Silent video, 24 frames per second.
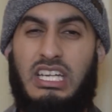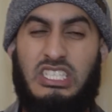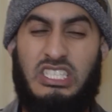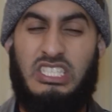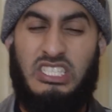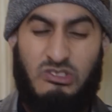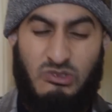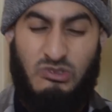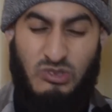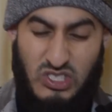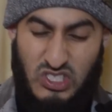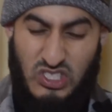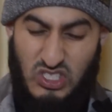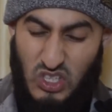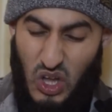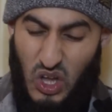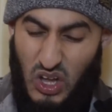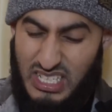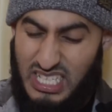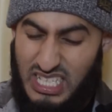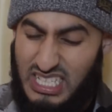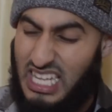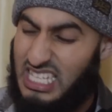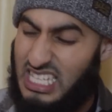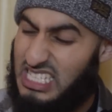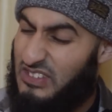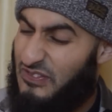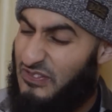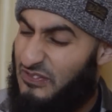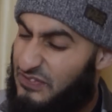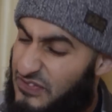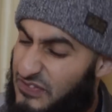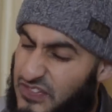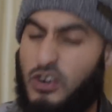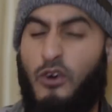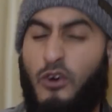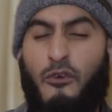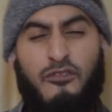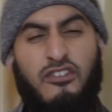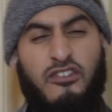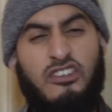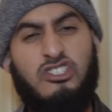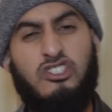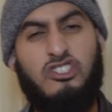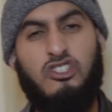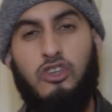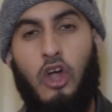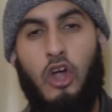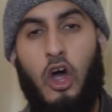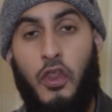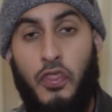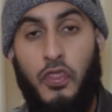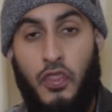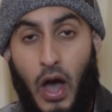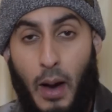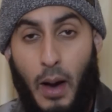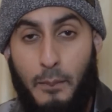started that filthy slander